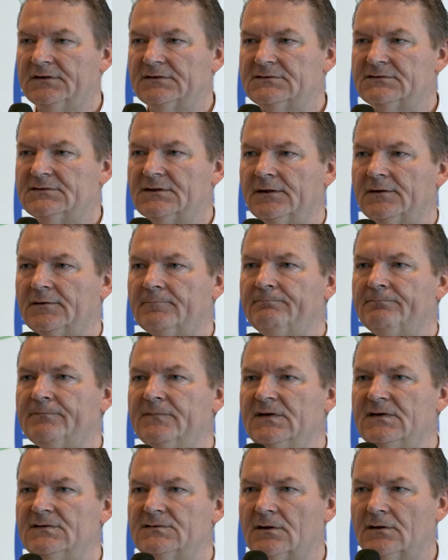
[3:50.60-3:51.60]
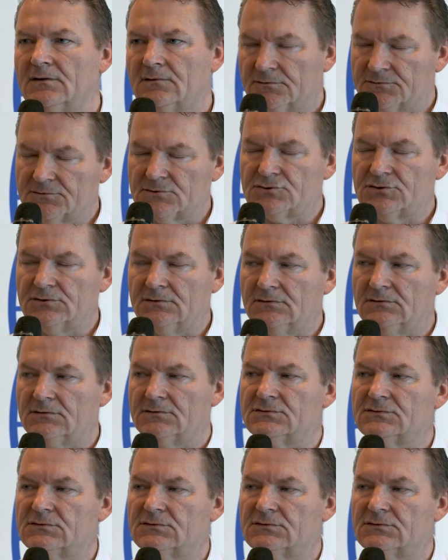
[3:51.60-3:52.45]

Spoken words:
it's these are other students.